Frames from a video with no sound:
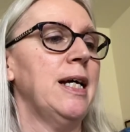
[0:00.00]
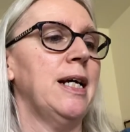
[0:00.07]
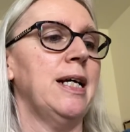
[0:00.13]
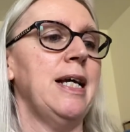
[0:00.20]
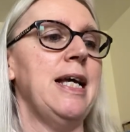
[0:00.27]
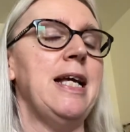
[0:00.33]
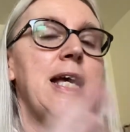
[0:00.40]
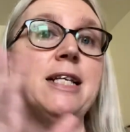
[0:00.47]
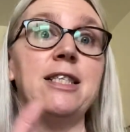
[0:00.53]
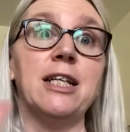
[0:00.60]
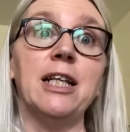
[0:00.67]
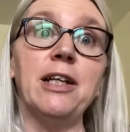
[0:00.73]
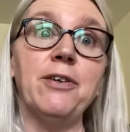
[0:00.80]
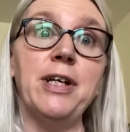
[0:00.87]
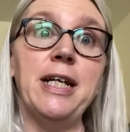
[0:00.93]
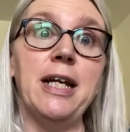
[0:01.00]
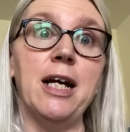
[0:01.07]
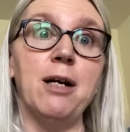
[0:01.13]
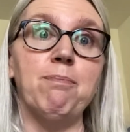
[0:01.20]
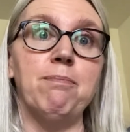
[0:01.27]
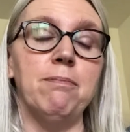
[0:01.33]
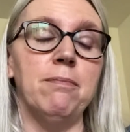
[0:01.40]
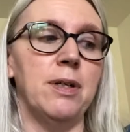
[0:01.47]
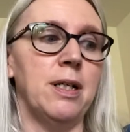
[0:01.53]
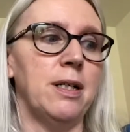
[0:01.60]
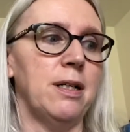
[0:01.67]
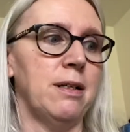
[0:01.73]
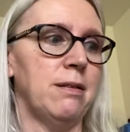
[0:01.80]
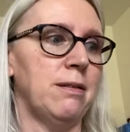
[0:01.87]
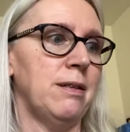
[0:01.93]
It's clearing up.
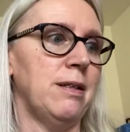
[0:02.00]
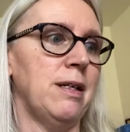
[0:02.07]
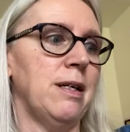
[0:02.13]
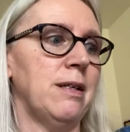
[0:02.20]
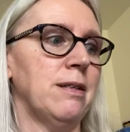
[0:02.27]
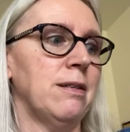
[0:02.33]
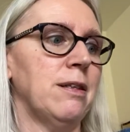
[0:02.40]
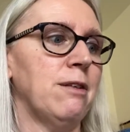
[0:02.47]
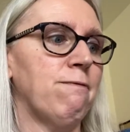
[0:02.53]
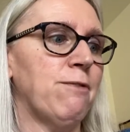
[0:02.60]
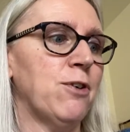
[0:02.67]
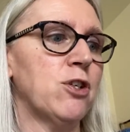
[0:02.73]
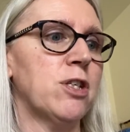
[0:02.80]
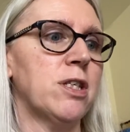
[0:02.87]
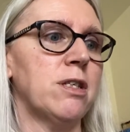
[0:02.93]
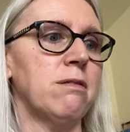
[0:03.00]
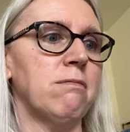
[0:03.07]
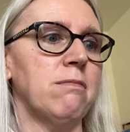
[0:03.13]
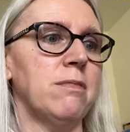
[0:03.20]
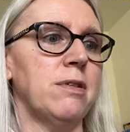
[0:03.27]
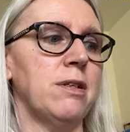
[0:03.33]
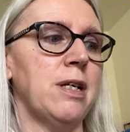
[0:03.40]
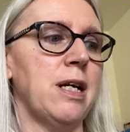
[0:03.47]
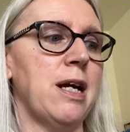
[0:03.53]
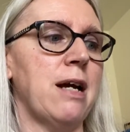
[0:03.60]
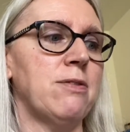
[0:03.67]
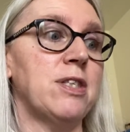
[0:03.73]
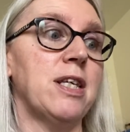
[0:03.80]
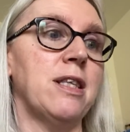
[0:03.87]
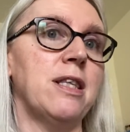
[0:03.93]
The first, I
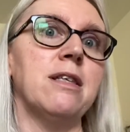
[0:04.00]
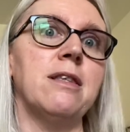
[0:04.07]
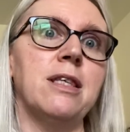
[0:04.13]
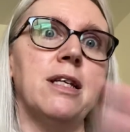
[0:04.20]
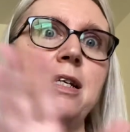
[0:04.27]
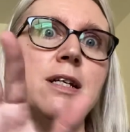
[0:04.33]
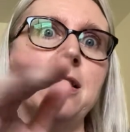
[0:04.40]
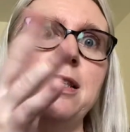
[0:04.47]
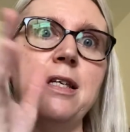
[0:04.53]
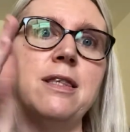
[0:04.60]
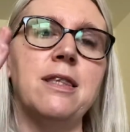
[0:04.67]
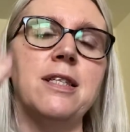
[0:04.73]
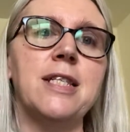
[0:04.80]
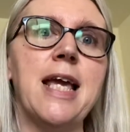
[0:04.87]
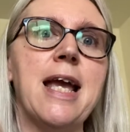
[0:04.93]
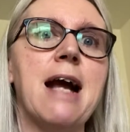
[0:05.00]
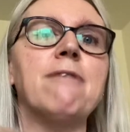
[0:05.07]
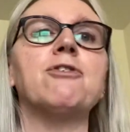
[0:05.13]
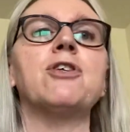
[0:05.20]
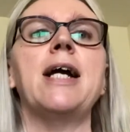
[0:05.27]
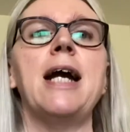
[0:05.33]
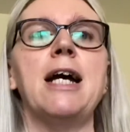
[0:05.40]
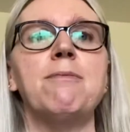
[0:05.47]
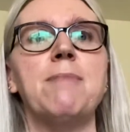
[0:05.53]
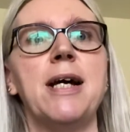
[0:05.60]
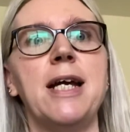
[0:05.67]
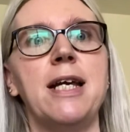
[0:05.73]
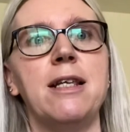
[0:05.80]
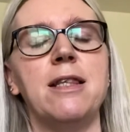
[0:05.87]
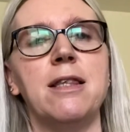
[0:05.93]
would say that the day after I had
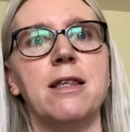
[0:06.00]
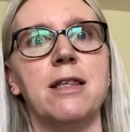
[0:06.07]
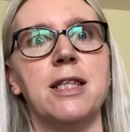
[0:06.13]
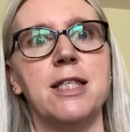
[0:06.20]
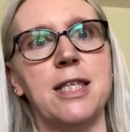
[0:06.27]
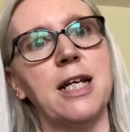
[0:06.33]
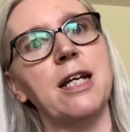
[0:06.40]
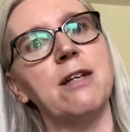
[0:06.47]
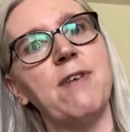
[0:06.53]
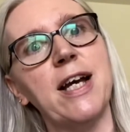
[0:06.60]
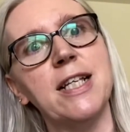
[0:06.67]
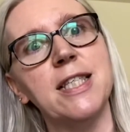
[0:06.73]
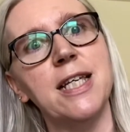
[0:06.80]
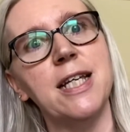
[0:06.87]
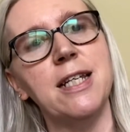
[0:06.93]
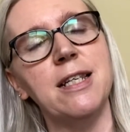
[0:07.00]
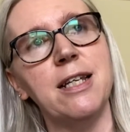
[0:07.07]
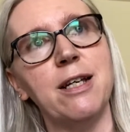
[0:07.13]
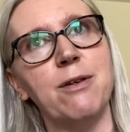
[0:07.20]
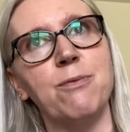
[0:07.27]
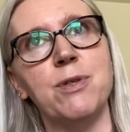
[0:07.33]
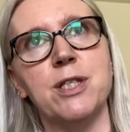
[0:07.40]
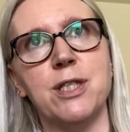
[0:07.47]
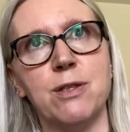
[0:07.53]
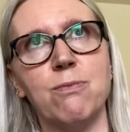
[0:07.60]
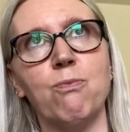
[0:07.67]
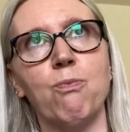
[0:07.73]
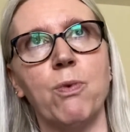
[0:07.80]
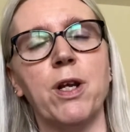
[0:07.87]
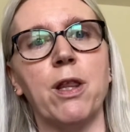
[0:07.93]
my second vaccine, it was
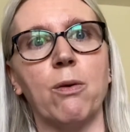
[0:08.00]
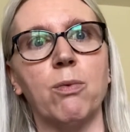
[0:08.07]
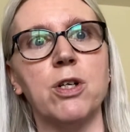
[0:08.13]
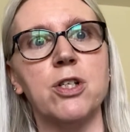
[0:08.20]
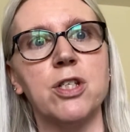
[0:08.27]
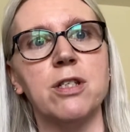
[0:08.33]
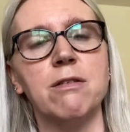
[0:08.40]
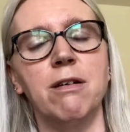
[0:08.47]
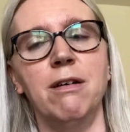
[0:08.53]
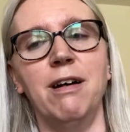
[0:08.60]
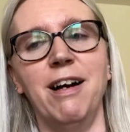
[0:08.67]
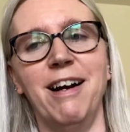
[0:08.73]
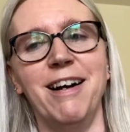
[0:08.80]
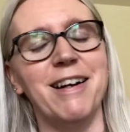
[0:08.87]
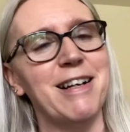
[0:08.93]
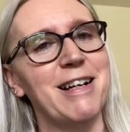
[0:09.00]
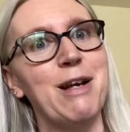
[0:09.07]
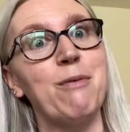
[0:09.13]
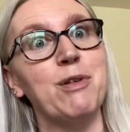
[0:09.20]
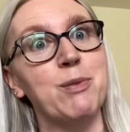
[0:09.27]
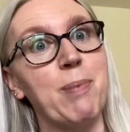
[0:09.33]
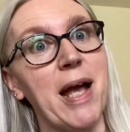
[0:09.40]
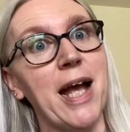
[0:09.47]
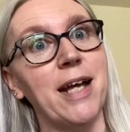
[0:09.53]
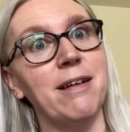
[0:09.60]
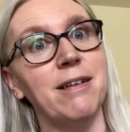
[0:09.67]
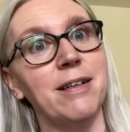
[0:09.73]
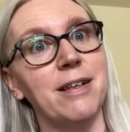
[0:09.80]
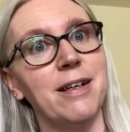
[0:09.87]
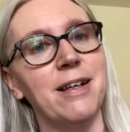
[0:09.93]
one of the worst. It was bad.
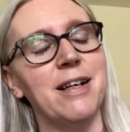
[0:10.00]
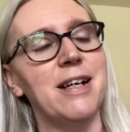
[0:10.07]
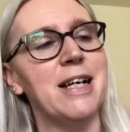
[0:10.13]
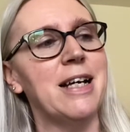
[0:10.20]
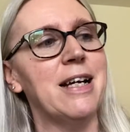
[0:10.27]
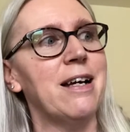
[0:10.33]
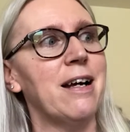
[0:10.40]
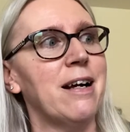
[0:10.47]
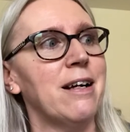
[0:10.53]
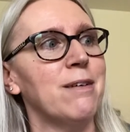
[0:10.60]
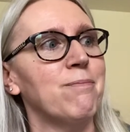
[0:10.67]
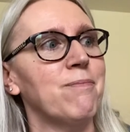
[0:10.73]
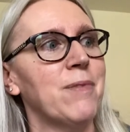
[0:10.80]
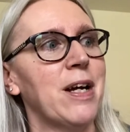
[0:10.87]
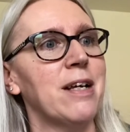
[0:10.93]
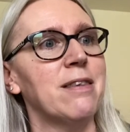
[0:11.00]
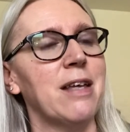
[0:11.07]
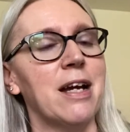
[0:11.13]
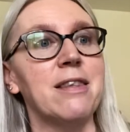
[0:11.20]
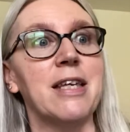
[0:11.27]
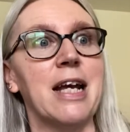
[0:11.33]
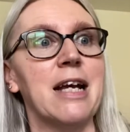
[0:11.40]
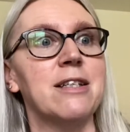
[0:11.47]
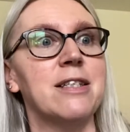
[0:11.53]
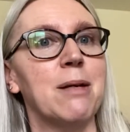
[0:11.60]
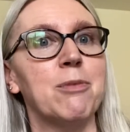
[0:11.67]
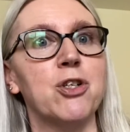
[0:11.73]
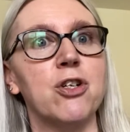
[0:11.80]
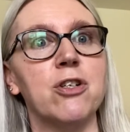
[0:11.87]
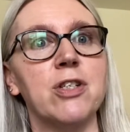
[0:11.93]
I think I had
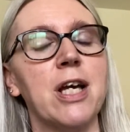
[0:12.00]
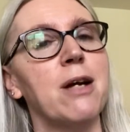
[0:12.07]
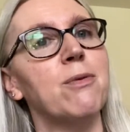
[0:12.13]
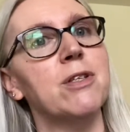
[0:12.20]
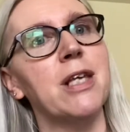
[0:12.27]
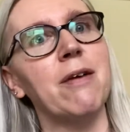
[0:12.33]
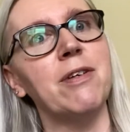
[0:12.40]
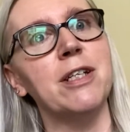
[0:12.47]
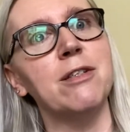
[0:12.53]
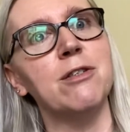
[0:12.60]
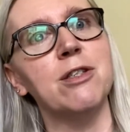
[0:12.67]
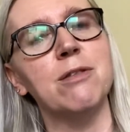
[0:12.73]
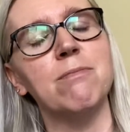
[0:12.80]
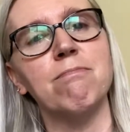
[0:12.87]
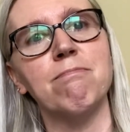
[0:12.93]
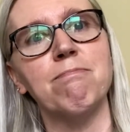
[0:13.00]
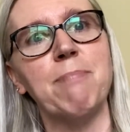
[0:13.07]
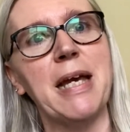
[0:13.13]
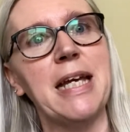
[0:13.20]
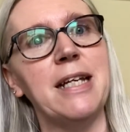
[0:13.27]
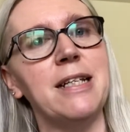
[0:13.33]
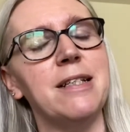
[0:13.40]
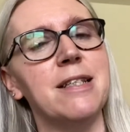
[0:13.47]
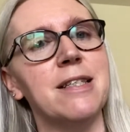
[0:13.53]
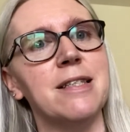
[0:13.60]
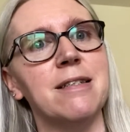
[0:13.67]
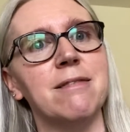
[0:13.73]
temperatures. I was having pains,